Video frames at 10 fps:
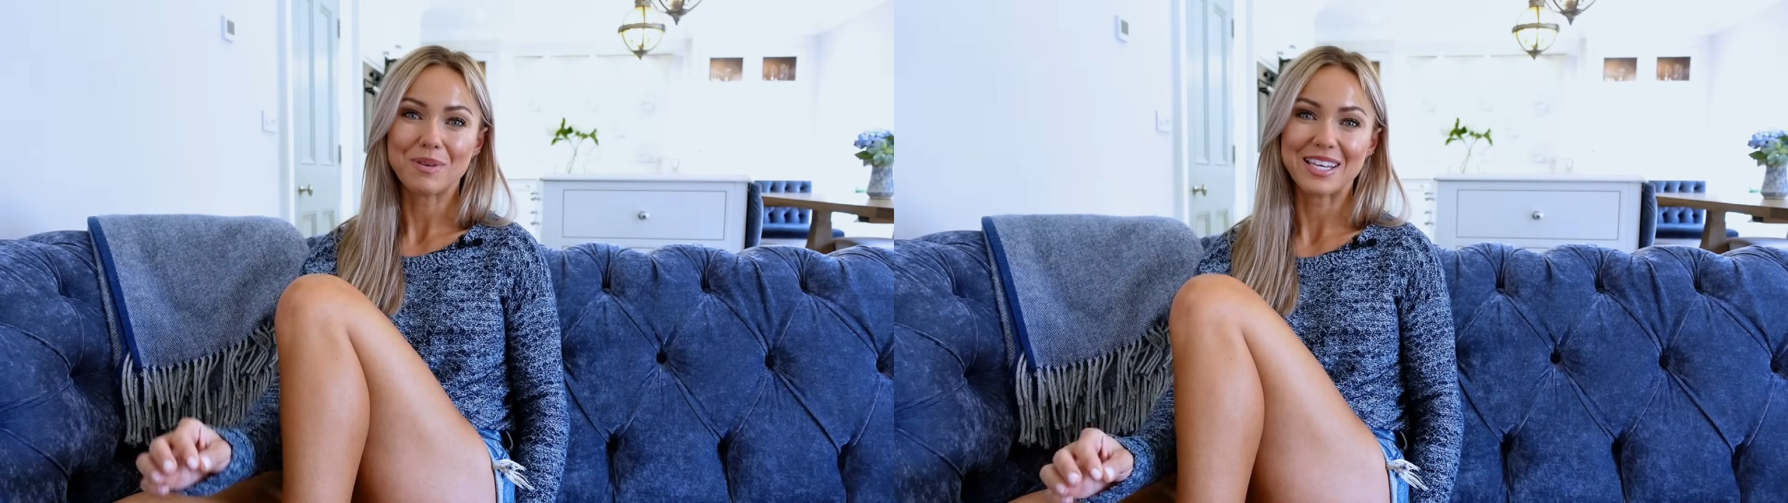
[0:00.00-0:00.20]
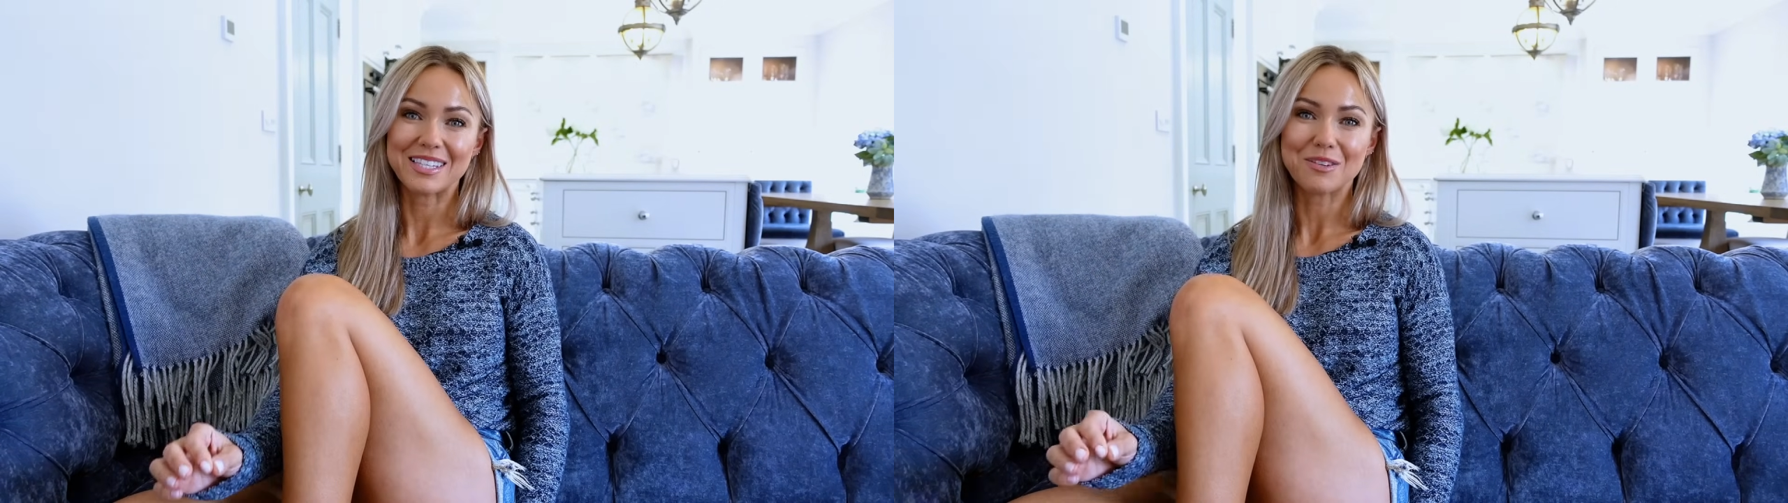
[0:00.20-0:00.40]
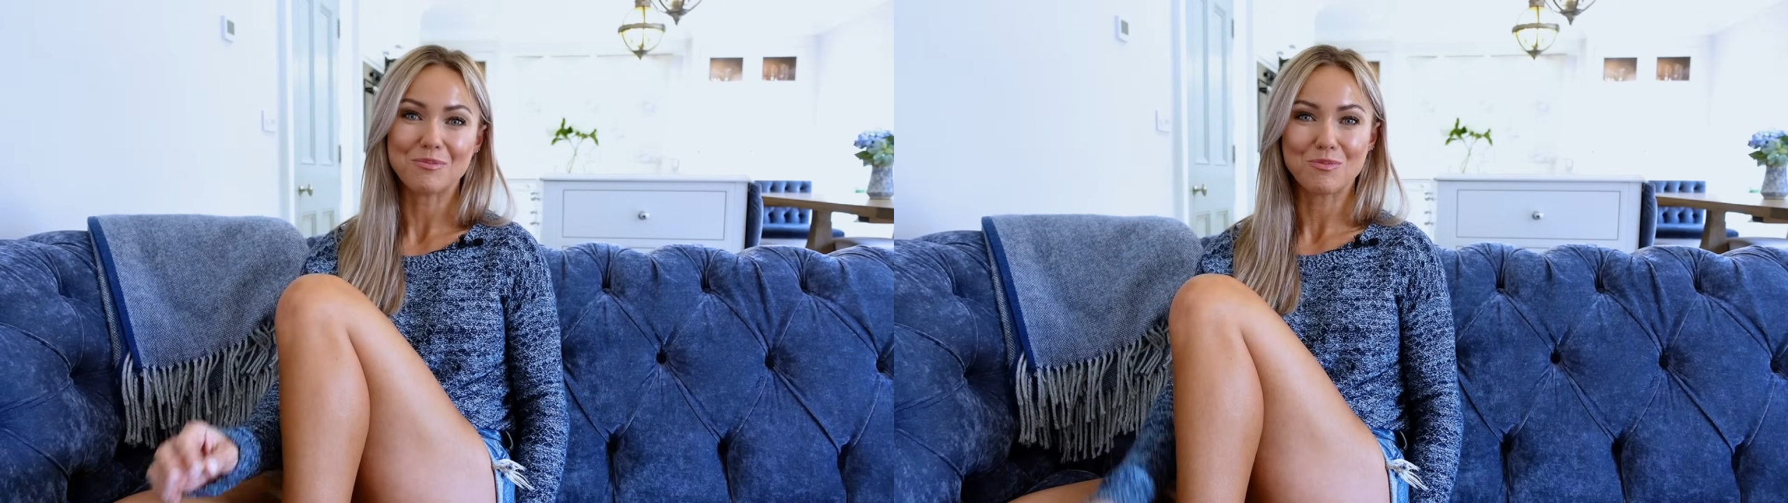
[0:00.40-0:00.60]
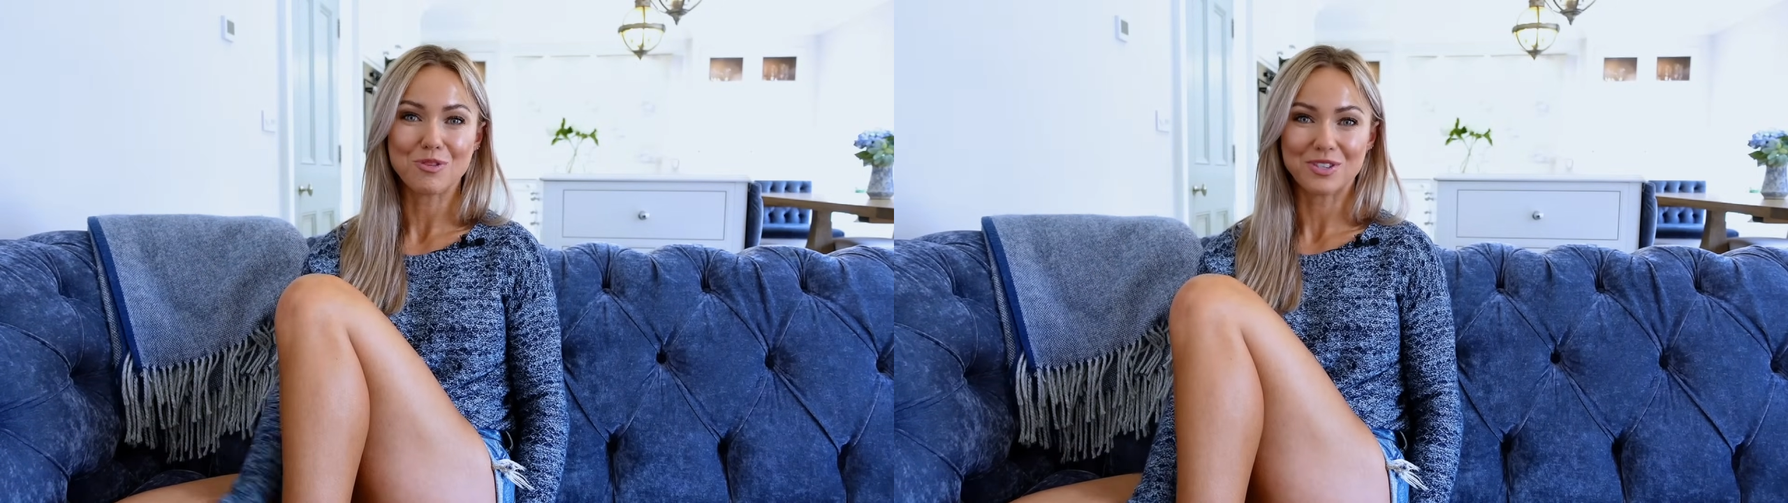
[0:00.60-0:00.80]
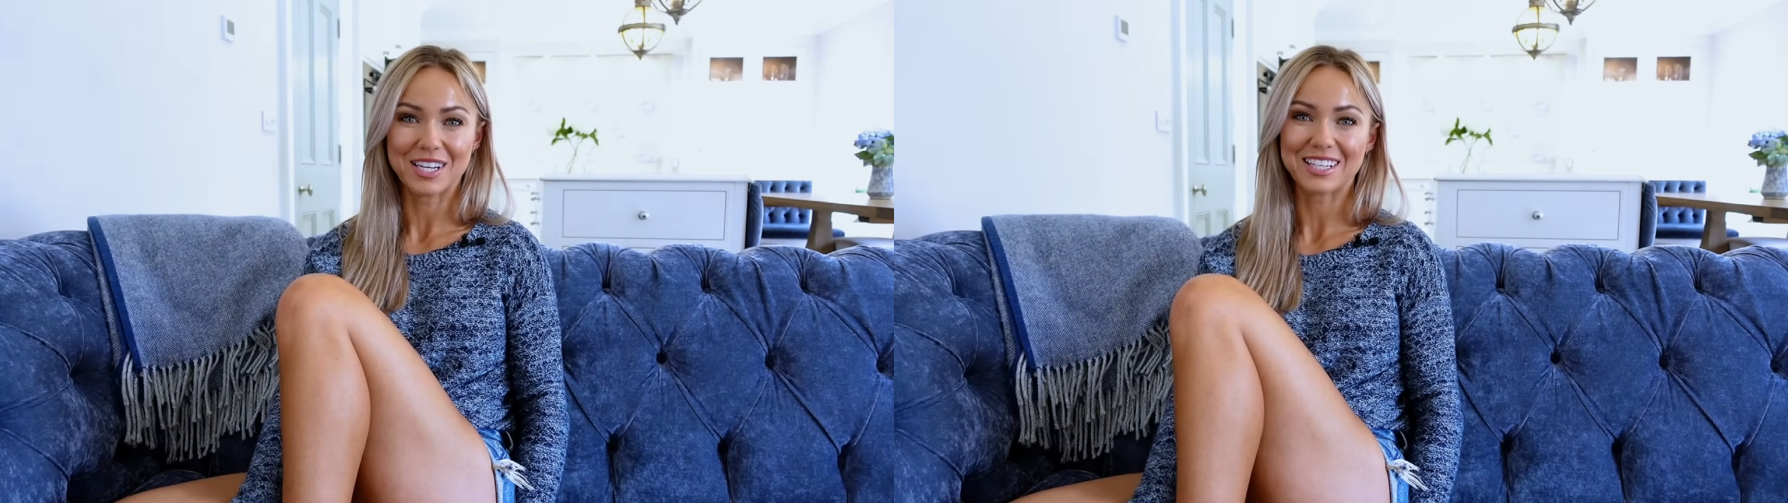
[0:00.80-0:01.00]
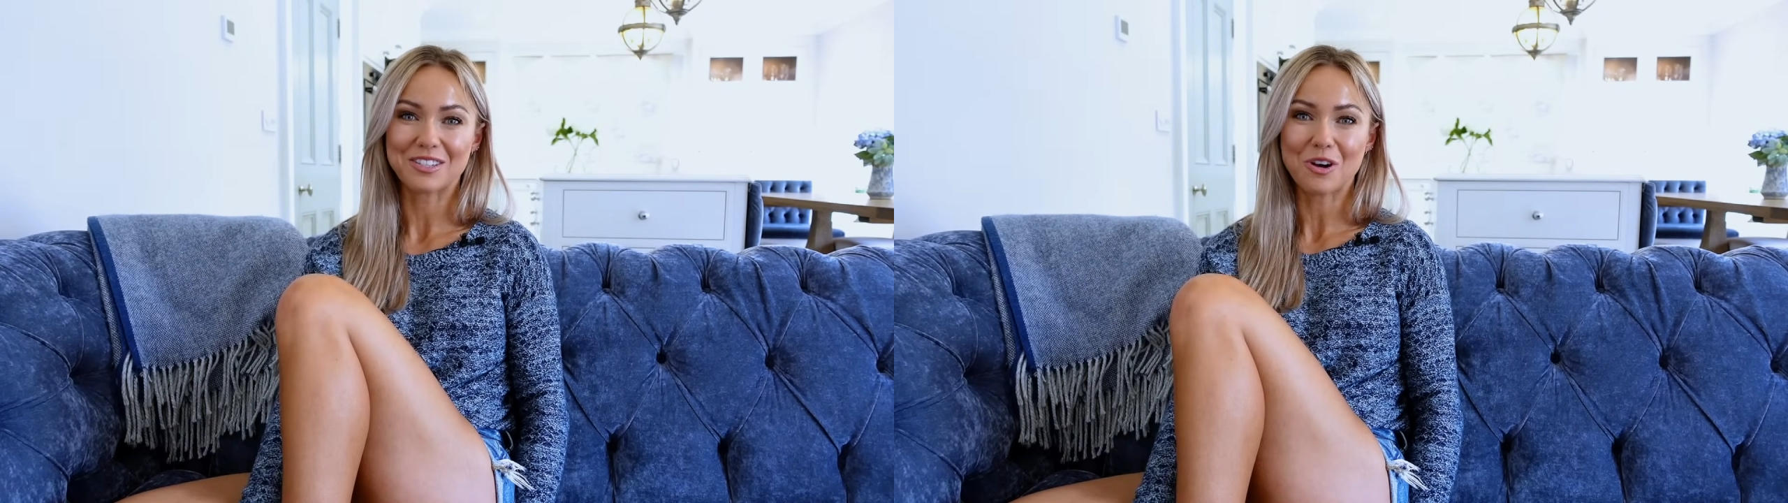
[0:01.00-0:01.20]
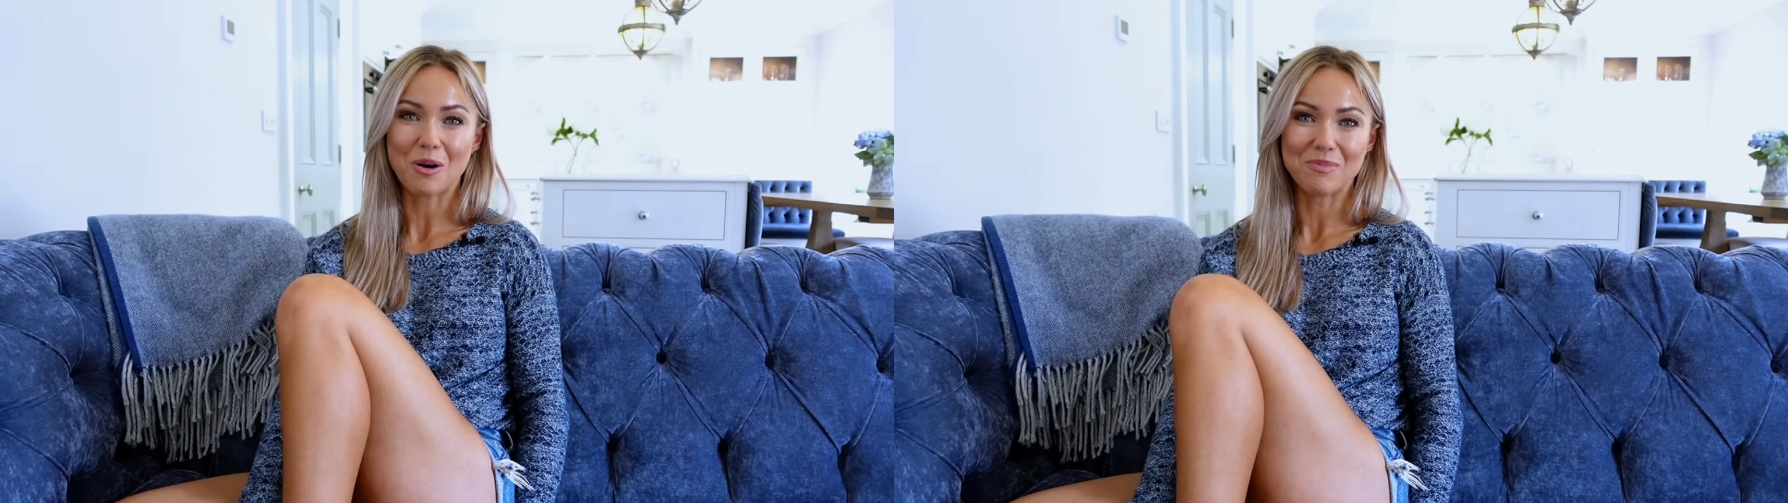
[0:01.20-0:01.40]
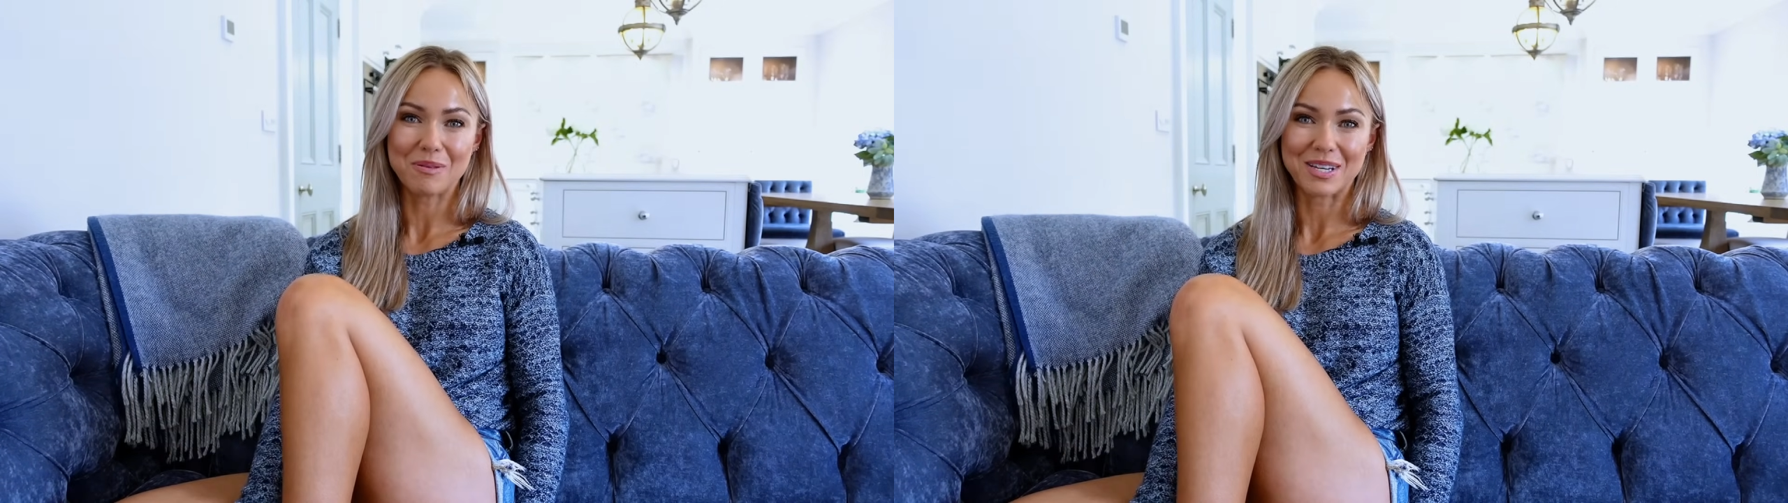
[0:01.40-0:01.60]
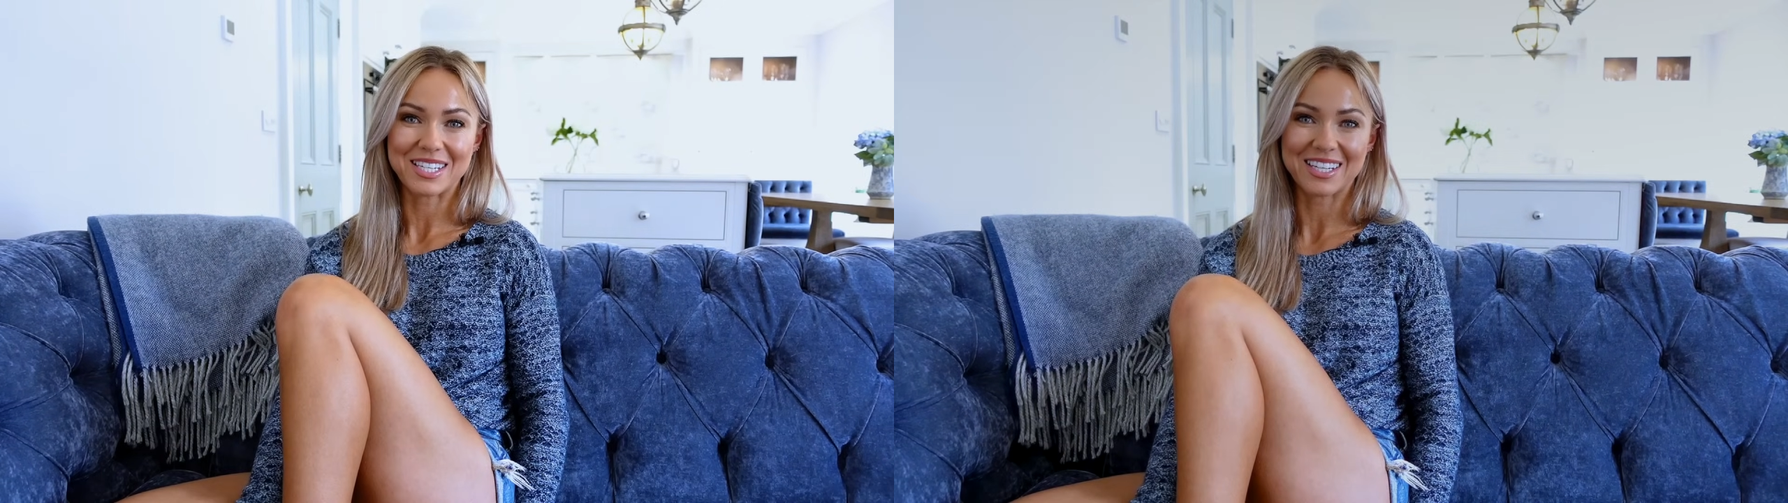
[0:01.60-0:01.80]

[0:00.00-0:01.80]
paced music to complement.